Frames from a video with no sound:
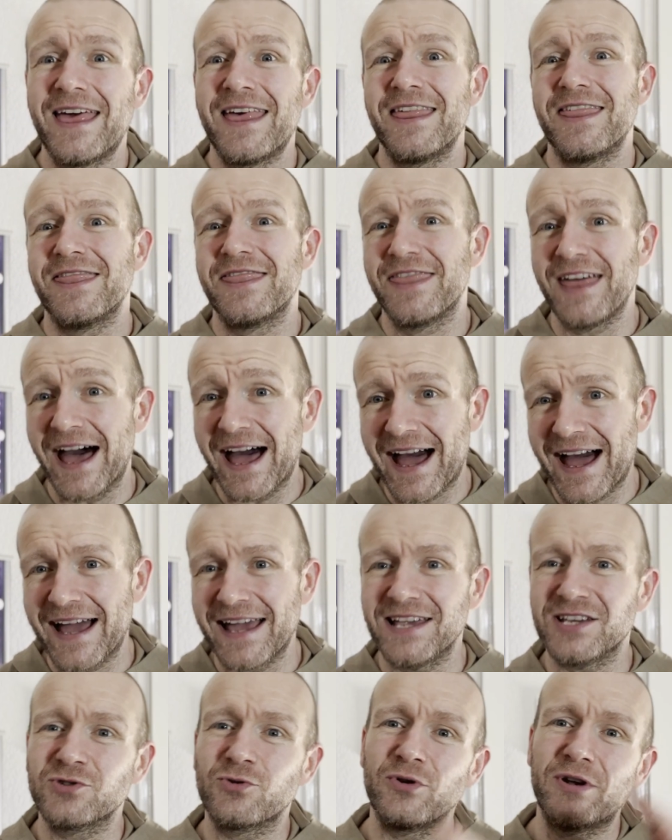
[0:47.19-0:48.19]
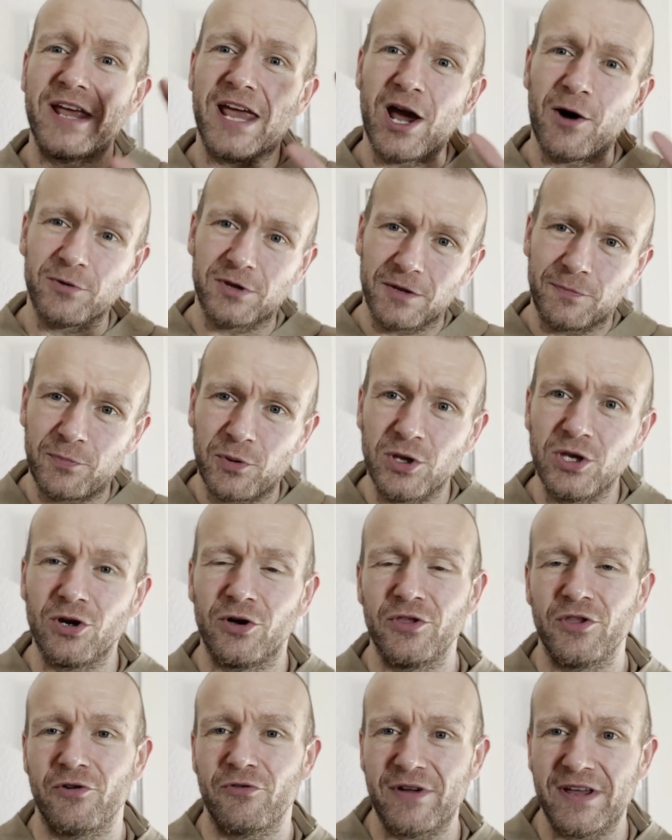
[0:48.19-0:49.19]
That is going to help to put you
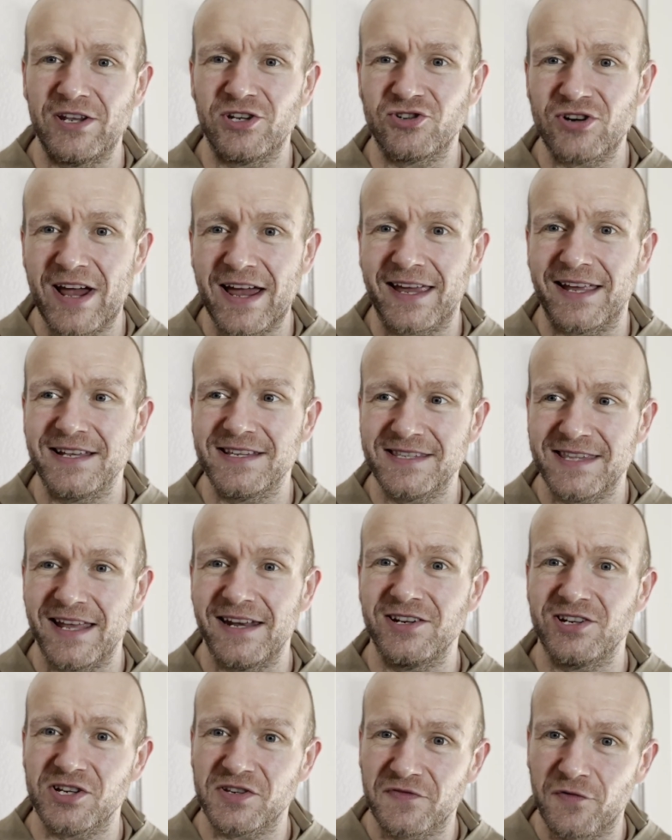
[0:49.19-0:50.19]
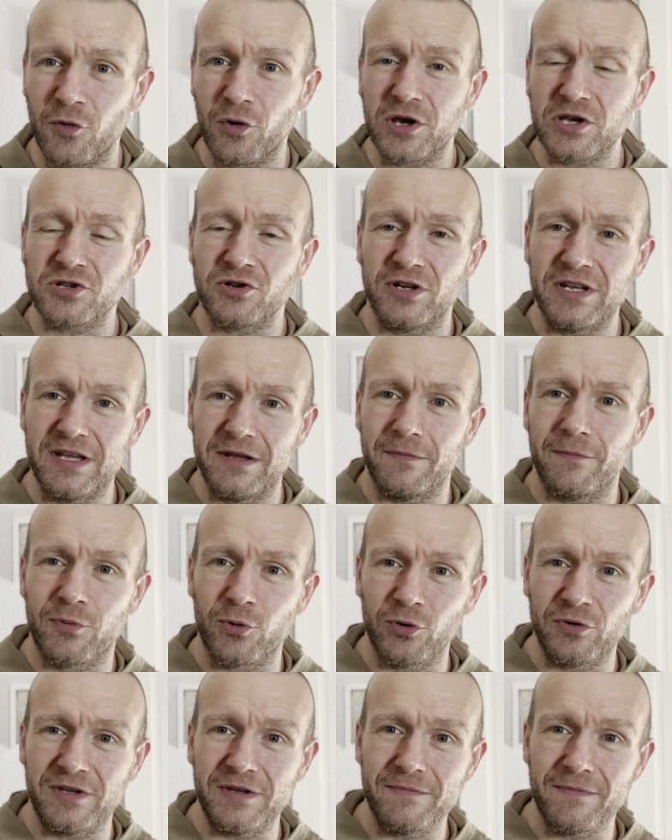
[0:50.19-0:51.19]
on the right track instead of just focusing on eating
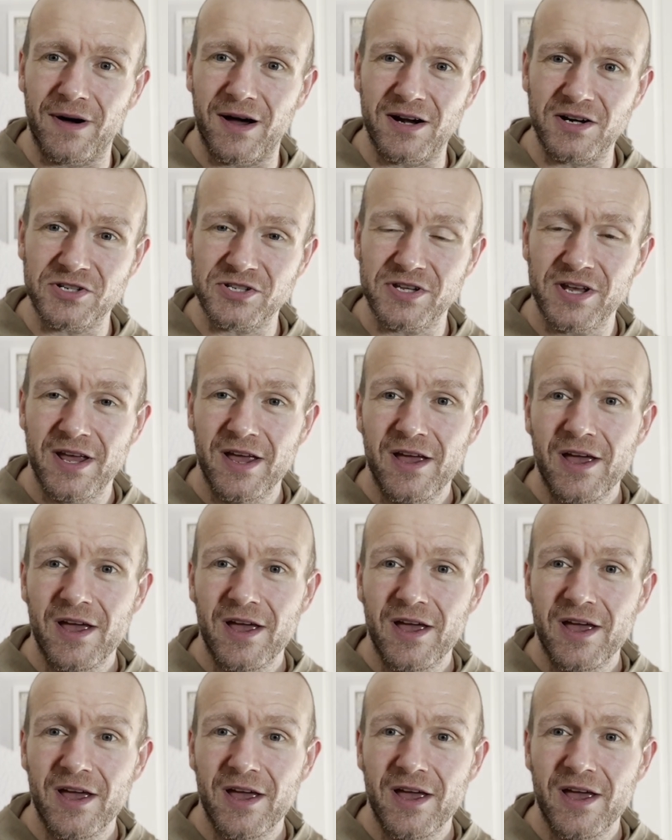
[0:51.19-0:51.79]
protein bars.